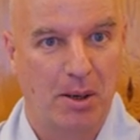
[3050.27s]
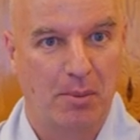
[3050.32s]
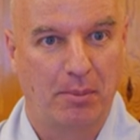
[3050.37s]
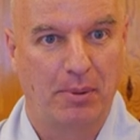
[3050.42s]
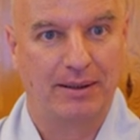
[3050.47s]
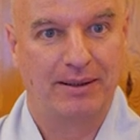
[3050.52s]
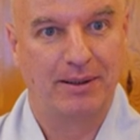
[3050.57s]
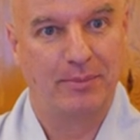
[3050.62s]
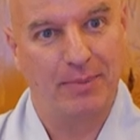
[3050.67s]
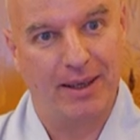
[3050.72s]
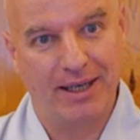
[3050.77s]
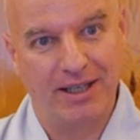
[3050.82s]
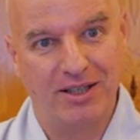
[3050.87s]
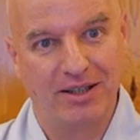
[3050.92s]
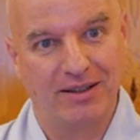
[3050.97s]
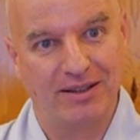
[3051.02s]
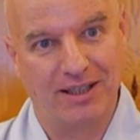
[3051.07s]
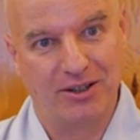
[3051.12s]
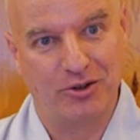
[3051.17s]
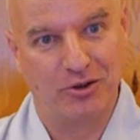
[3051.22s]
But
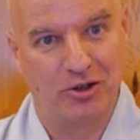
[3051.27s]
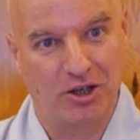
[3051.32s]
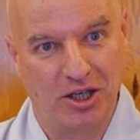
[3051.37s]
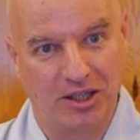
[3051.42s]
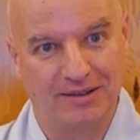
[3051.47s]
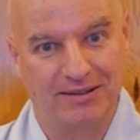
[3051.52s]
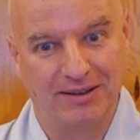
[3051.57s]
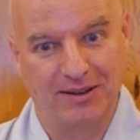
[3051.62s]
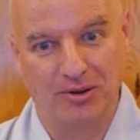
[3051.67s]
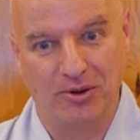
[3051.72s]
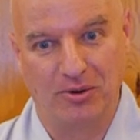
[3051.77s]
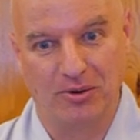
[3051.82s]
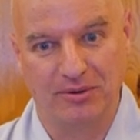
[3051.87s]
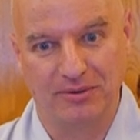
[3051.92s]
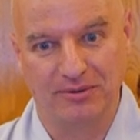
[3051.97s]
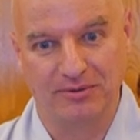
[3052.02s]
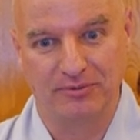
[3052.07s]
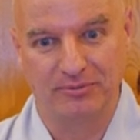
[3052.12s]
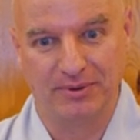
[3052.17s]
imagine that you're not alone